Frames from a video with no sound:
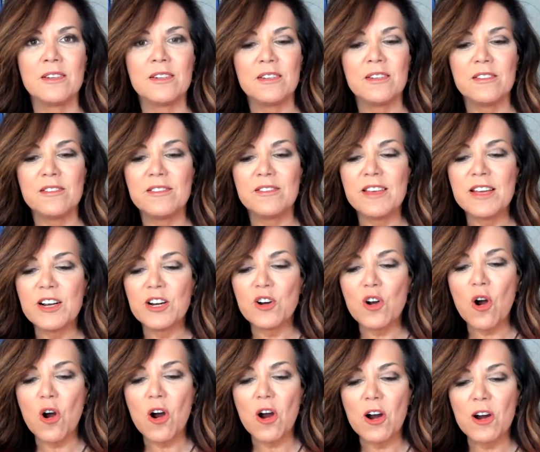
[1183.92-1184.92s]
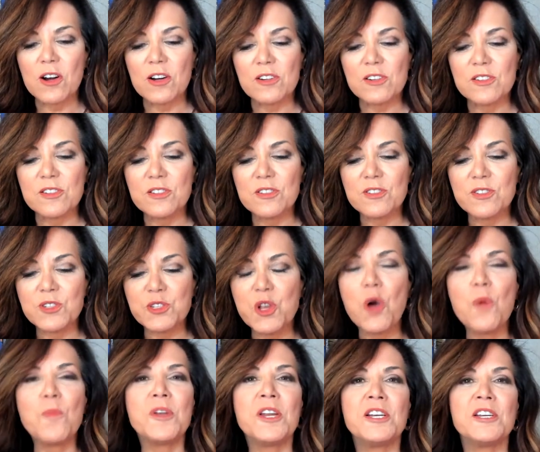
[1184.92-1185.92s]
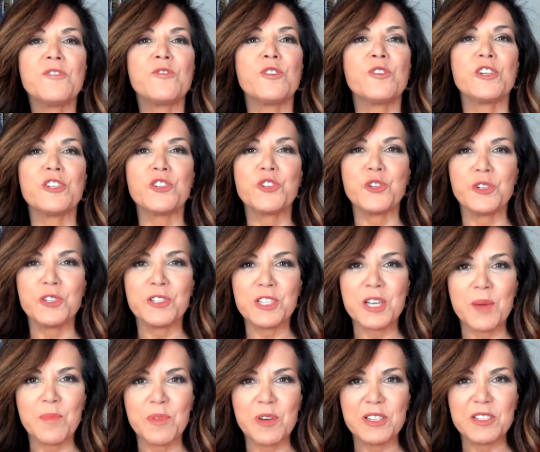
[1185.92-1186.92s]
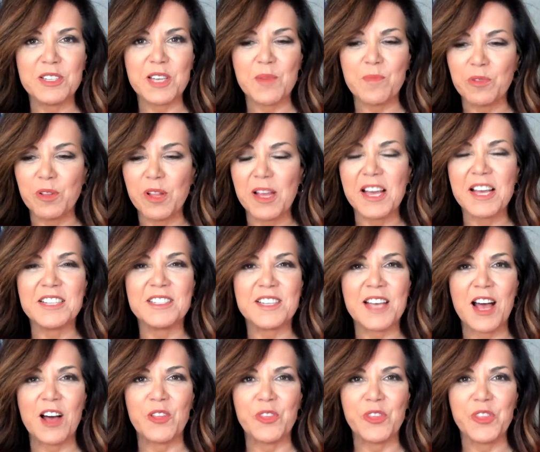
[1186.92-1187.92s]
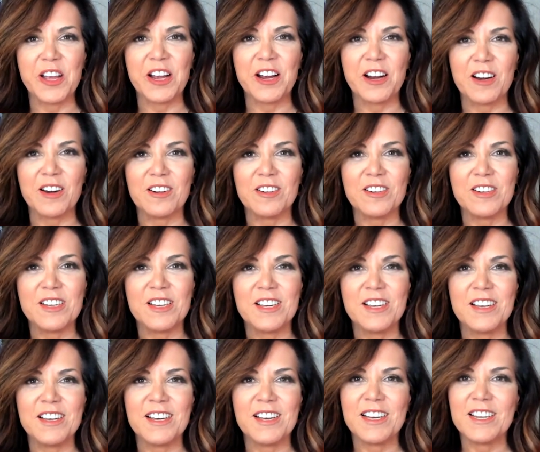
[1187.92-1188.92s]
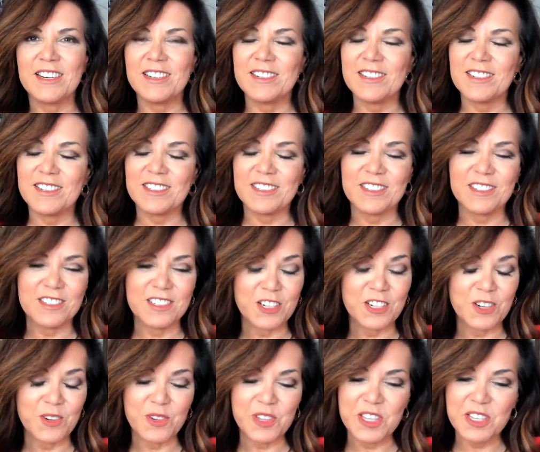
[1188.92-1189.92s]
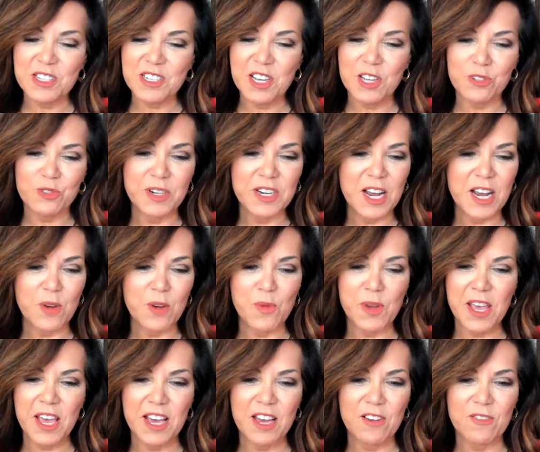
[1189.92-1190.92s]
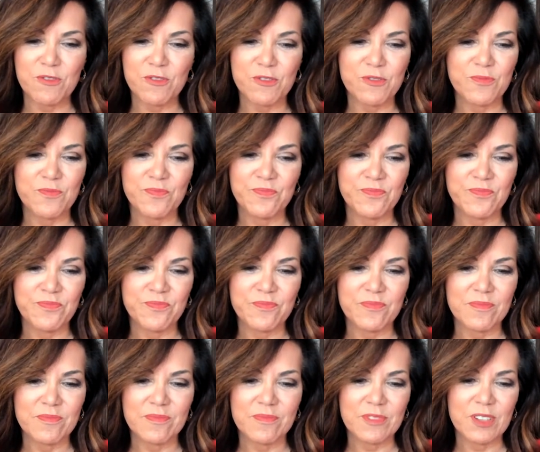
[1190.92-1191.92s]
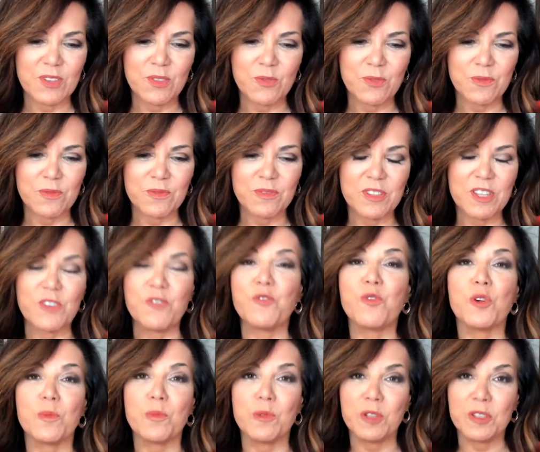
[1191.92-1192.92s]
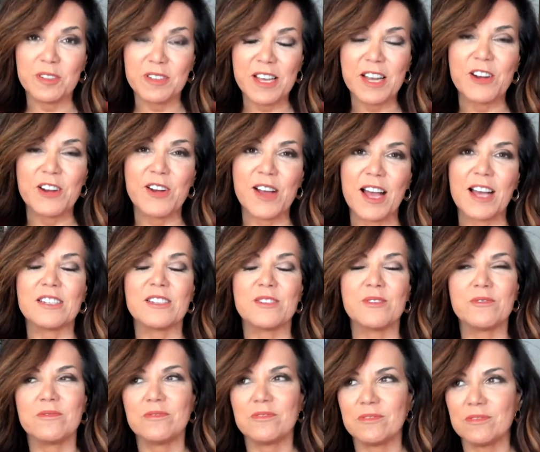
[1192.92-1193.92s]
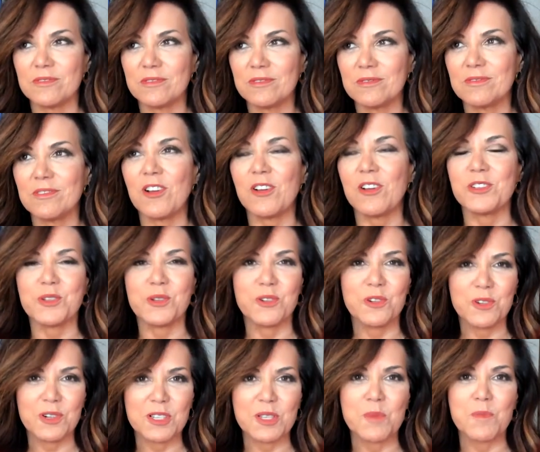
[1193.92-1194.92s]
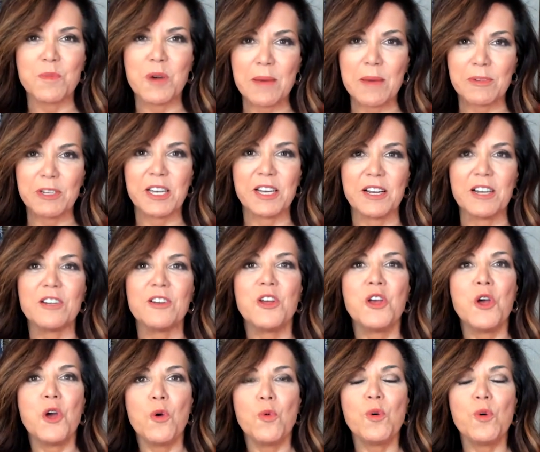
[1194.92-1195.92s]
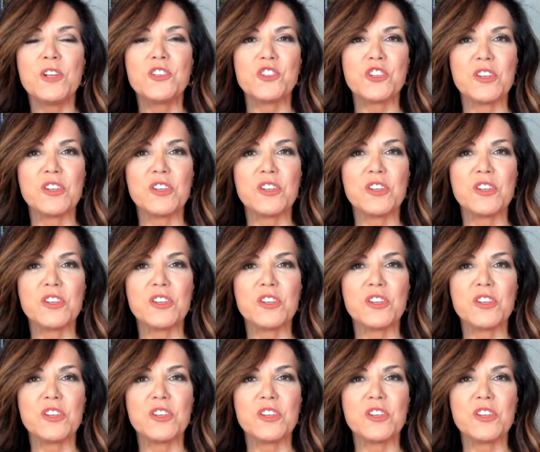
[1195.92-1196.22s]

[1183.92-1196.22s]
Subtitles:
There are so many different insurance companies and plans out there. And in this country now we have the Affordable Care Act, also known as Obamacare, which